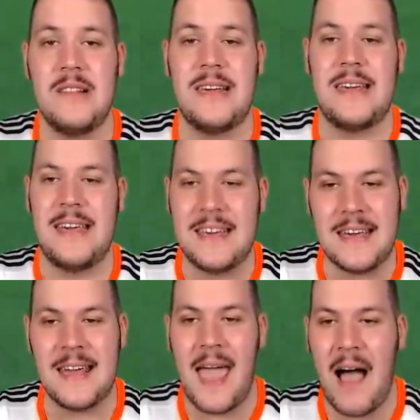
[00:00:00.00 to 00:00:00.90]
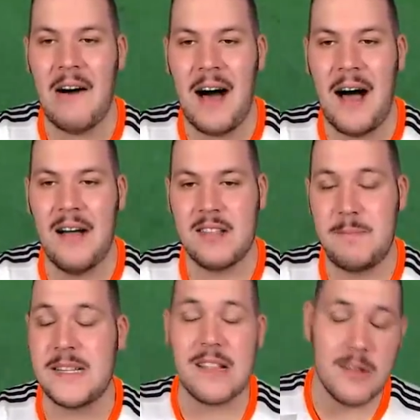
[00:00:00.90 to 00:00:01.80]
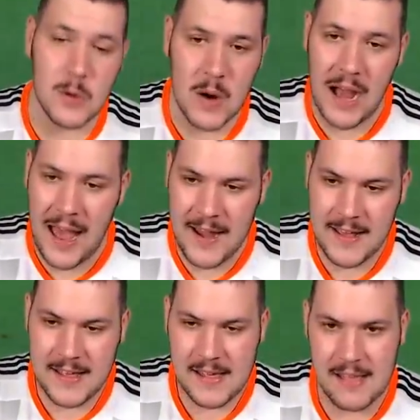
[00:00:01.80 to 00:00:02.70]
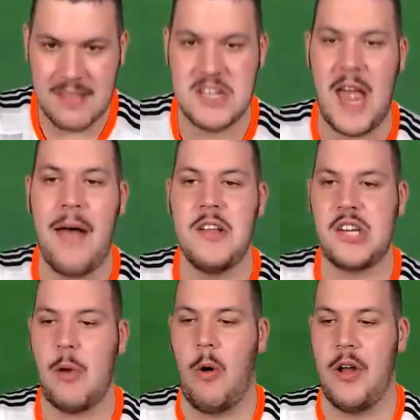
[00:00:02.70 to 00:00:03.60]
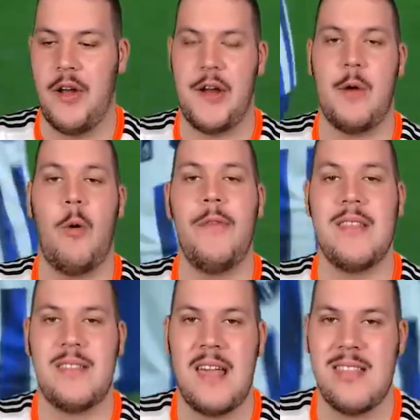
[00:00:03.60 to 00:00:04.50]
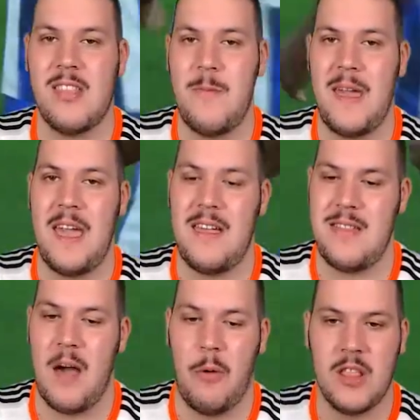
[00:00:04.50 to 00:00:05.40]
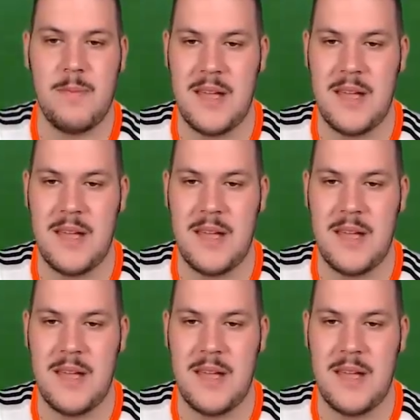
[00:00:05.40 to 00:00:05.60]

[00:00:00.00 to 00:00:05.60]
kicking our ass, but that's alright. It's the challenge I want. I don't want this season to be easy. I want it to be a